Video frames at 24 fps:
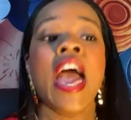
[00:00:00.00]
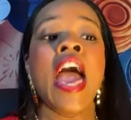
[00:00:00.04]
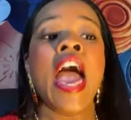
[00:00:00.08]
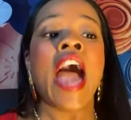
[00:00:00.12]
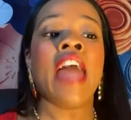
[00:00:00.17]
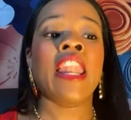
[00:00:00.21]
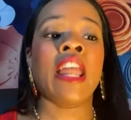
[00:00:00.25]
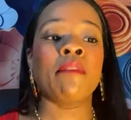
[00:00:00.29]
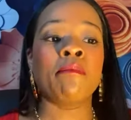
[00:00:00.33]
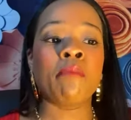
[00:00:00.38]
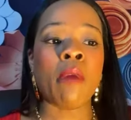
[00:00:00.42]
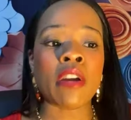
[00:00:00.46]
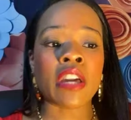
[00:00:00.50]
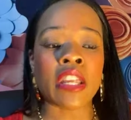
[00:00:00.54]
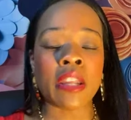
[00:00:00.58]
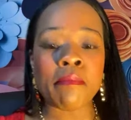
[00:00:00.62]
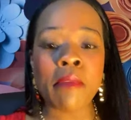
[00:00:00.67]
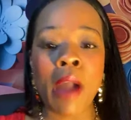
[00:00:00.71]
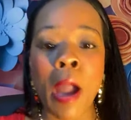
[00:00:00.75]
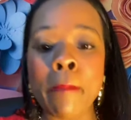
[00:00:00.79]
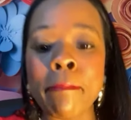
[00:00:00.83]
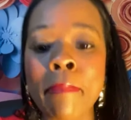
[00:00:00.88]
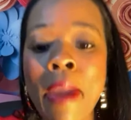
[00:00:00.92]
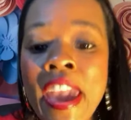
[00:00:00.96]
And I'm not gonna,
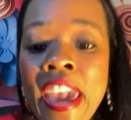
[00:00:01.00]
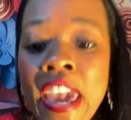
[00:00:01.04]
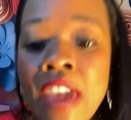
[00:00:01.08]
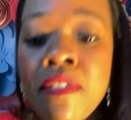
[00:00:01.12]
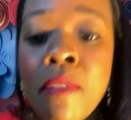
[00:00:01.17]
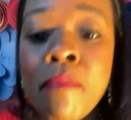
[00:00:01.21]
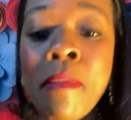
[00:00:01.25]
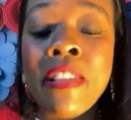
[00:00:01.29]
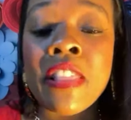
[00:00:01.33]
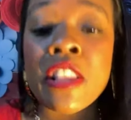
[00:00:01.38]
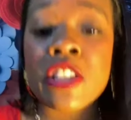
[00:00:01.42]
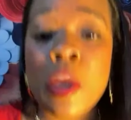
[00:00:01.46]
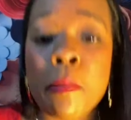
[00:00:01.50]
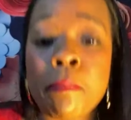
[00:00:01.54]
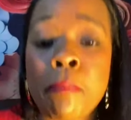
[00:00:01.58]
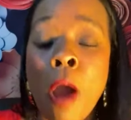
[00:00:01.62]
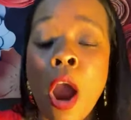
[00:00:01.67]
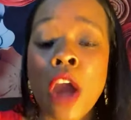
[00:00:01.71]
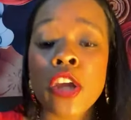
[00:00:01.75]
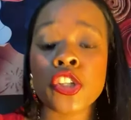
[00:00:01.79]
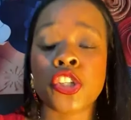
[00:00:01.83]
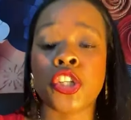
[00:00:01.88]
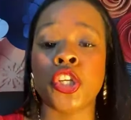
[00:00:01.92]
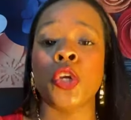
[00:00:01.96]
I may even make this a
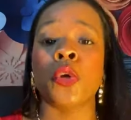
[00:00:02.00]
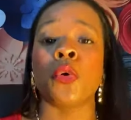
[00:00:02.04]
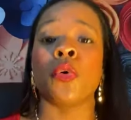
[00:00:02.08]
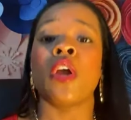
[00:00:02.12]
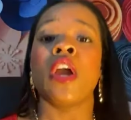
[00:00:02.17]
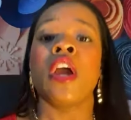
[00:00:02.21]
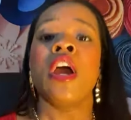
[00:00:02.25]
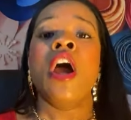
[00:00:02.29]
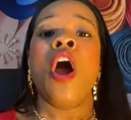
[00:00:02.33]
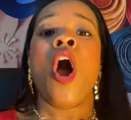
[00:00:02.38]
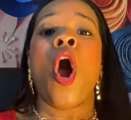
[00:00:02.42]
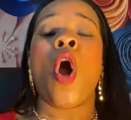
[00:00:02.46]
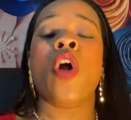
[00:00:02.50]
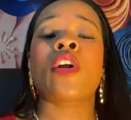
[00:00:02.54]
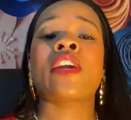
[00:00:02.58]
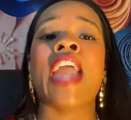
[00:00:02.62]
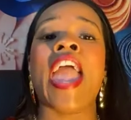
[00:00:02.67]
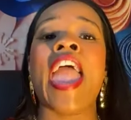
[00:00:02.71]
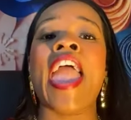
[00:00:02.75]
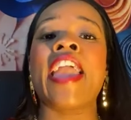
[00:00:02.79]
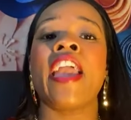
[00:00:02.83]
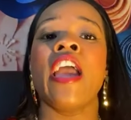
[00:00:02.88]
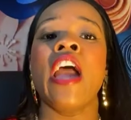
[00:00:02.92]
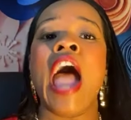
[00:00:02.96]
part two,
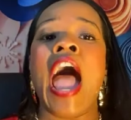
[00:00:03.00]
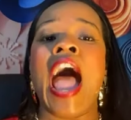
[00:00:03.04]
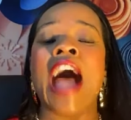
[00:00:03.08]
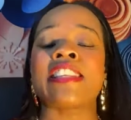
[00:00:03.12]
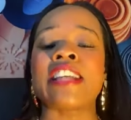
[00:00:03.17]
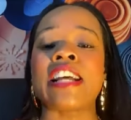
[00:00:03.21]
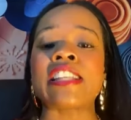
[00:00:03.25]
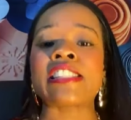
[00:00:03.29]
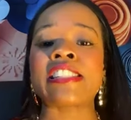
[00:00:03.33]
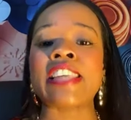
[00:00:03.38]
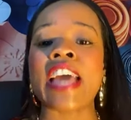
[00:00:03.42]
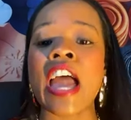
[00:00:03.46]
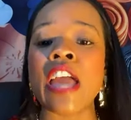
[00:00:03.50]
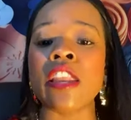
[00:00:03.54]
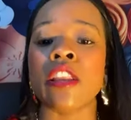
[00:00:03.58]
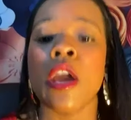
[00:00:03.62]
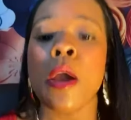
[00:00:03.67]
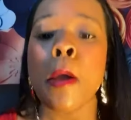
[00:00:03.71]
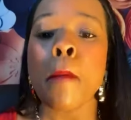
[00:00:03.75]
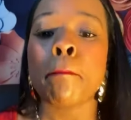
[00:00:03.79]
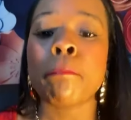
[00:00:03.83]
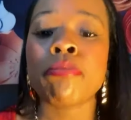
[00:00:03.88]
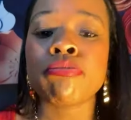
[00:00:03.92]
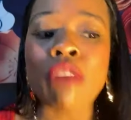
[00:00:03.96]
okay? As I said,
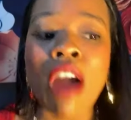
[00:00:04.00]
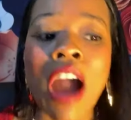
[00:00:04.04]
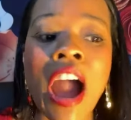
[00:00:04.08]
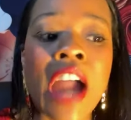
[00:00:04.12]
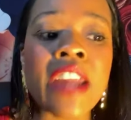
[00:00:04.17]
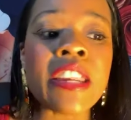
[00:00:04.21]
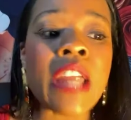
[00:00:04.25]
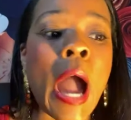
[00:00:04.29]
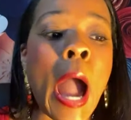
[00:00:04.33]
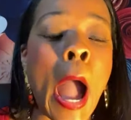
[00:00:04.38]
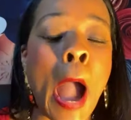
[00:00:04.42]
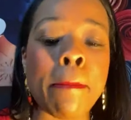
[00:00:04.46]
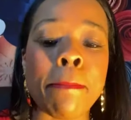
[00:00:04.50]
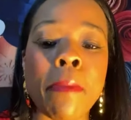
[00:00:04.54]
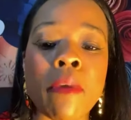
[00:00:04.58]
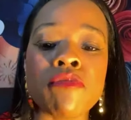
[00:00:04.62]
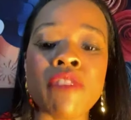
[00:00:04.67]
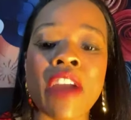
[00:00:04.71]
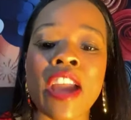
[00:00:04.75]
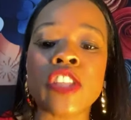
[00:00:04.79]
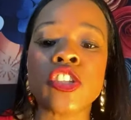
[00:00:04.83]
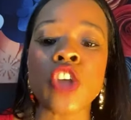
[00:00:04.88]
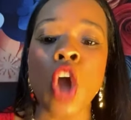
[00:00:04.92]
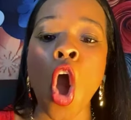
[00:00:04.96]
pride
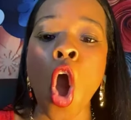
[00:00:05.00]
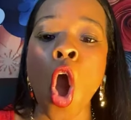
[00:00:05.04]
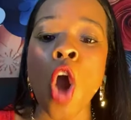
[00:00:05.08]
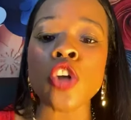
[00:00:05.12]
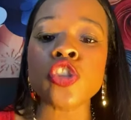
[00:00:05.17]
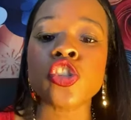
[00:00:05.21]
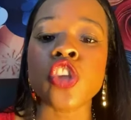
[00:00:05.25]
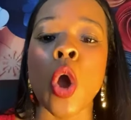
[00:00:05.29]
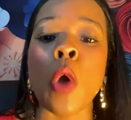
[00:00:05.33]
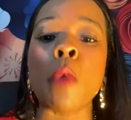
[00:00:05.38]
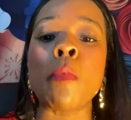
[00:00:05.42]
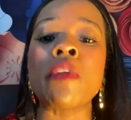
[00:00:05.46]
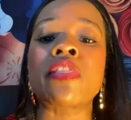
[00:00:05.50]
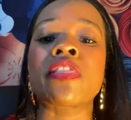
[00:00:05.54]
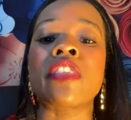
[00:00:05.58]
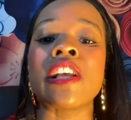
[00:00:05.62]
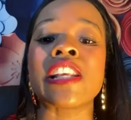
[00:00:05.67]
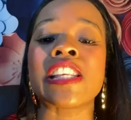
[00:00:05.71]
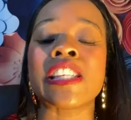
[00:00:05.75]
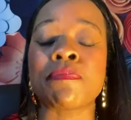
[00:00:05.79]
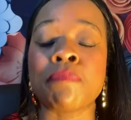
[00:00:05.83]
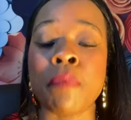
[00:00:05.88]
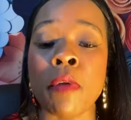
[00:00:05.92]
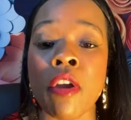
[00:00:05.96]
operates also with the
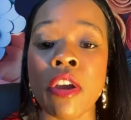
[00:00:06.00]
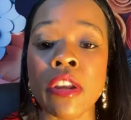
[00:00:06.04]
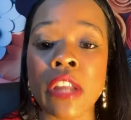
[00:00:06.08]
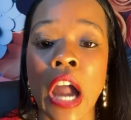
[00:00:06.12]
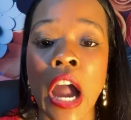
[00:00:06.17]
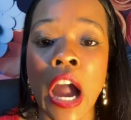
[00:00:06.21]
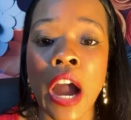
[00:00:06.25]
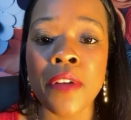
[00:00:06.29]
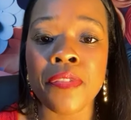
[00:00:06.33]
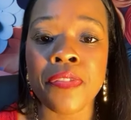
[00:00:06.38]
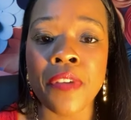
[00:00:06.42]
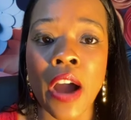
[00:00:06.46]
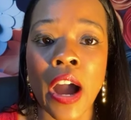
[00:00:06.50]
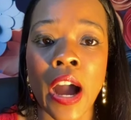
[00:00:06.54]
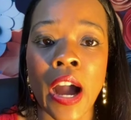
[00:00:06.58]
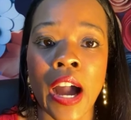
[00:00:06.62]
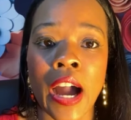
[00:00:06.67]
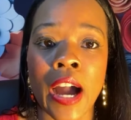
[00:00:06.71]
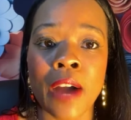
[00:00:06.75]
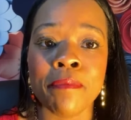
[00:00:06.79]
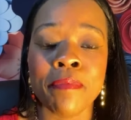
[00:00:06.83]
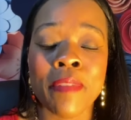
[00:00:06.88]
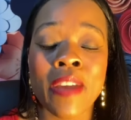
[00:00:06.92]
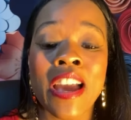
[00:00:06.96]
spirit of
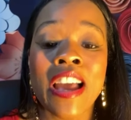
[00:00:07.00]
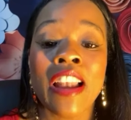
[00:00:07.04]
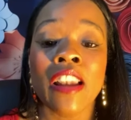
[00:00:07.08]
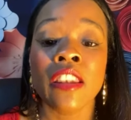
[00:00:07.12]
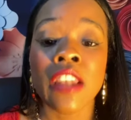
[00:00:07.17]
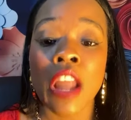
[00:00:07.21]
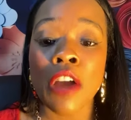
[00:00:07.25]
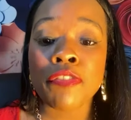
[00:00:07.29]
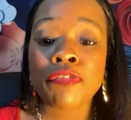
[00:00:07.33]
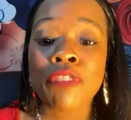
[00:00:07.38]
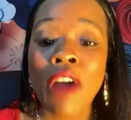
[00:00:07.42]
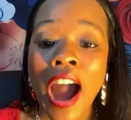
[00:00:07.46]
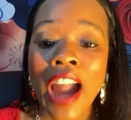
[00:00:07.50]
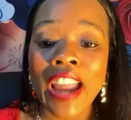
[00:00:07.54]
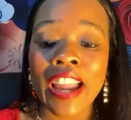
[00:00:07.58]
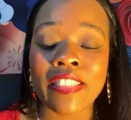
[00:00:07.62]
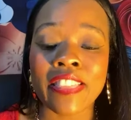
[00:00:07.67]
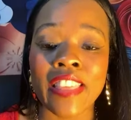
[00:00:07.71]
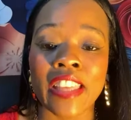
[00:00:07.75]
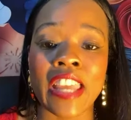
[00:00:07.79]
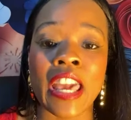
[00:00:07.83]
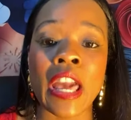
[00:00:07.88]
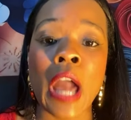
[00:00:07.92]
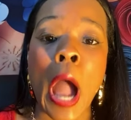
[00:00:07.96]
um,
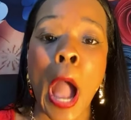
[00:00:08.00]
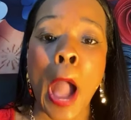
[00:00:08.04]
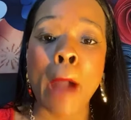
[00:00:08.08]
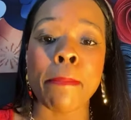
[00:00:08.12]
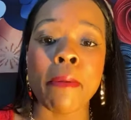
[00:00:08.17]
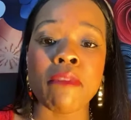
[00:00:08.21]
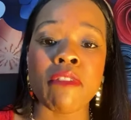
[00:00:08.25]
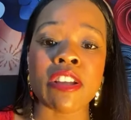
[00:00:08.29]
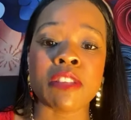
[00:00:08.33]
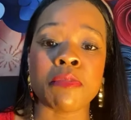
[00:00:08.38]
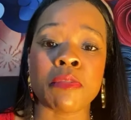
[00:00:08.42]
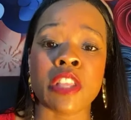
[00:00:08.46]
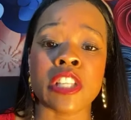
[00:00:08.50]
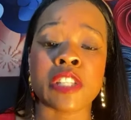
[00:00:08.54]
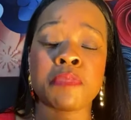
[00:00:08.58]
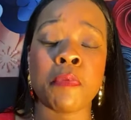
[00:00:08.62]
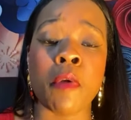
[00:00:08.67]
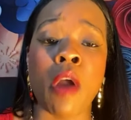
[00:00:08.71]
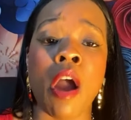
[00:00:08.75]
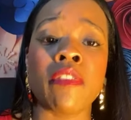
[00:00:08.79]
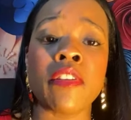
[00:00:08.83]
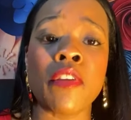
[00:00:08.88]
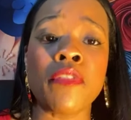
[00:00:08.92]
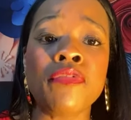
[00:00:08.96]
Leviathan. It operates with the
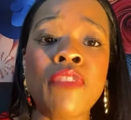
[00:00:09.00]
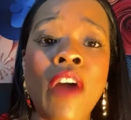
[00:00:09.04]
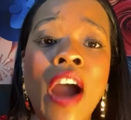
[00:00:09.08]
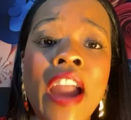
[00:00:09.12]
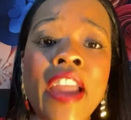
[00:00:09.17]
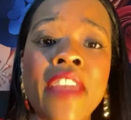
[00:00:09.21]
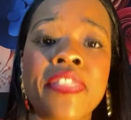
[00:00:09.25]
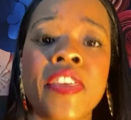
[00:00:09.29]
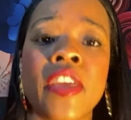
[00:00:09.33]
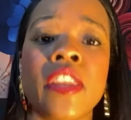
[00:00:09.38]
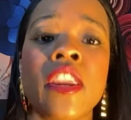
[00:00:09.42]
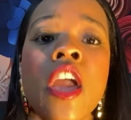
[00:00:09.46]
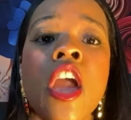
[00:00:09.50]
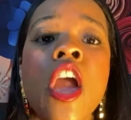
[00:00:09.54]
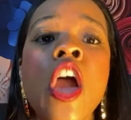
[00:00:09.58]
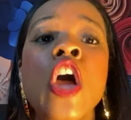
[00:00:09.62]
spirit of Leviathan.